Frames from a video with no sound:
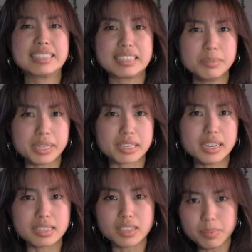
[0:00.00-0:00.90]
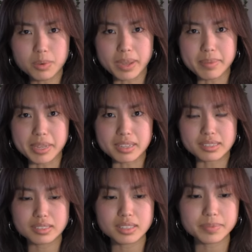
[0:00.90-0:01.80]
Oh my god, double whammy.
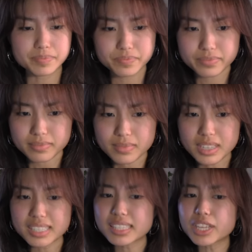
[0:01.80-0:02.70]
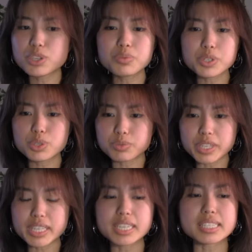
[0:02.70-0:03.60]
It's like you're
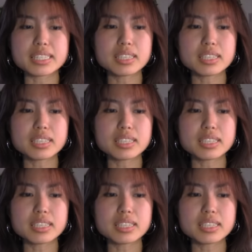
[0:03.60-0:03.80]
really gonna